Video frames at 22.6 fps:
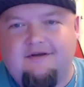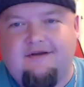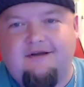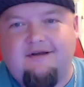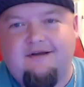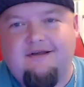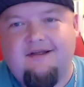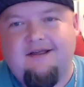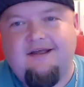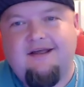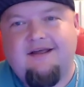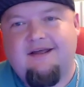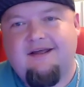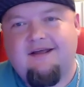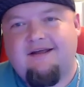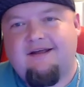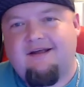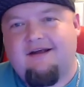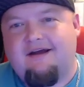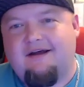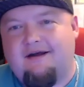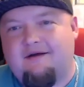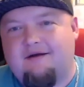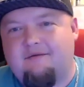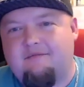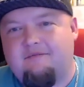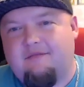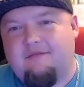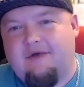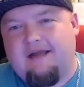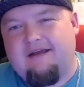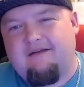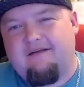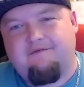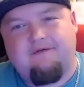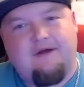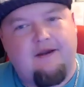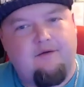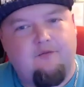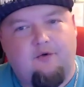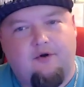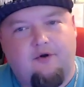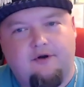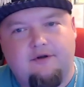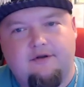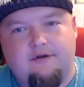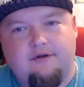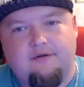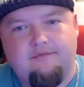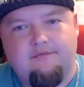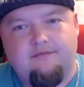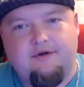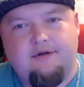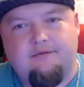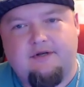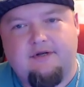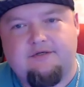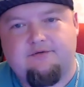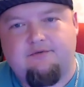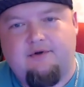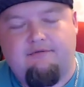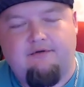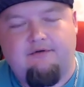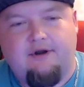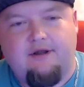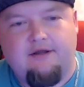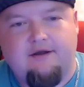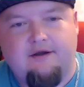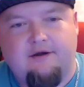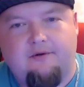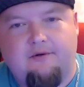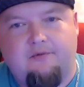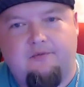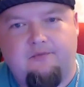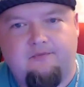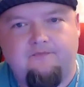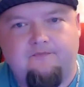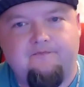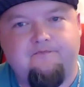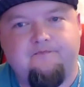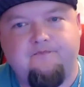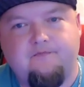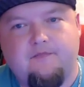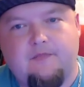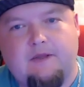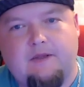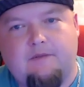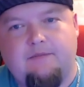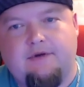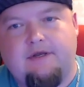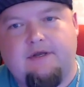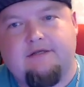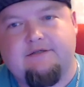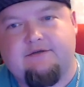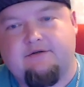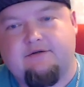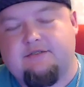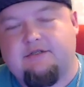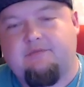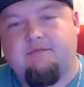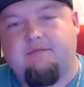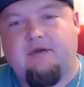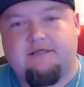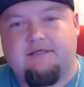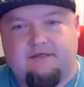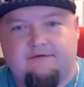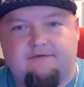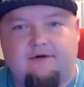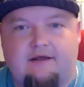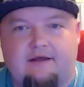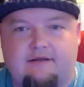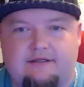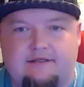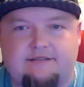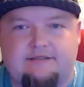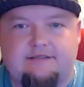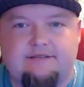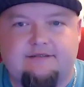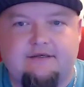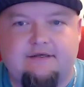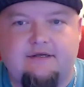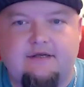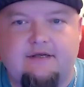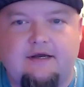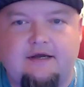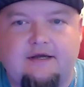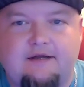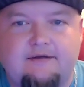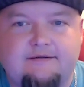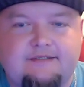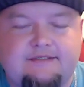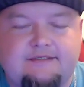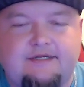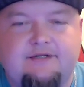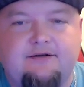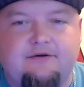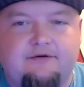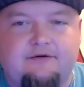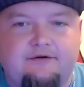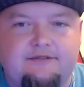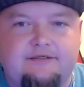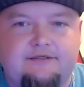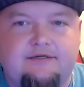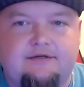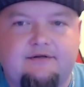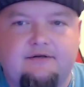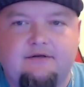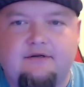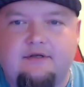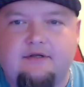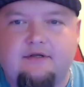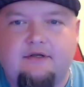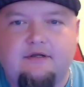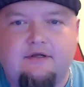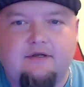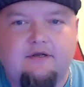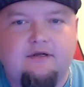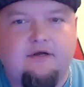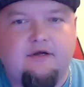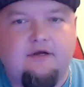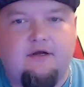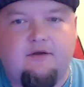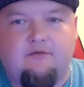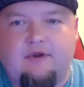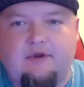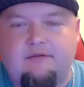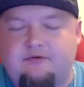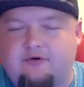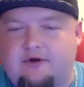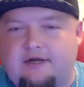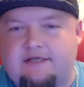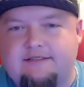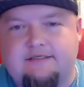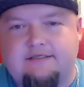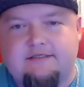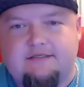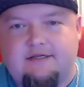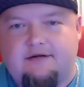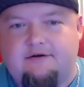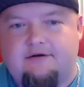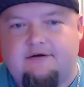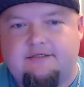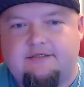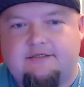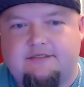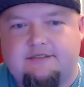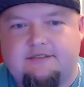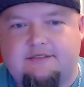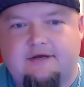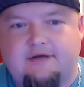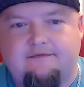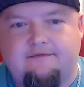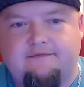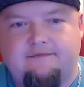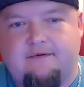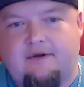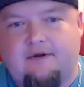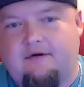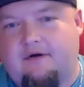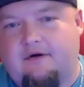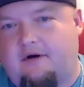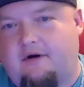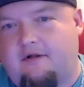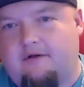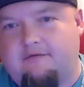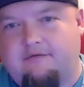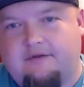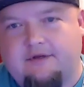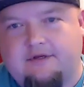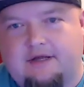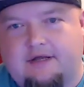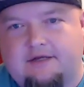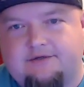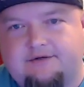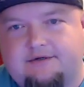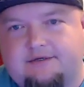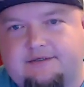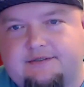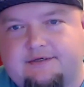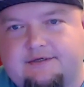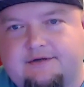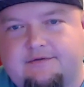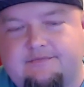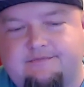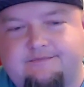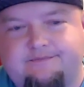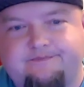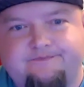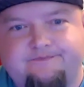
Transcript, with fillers: but, um, I can find work pretty much wherever I go because there's domestic violence uh, centers and uh, rape crisis centers and stuff all over the country. So.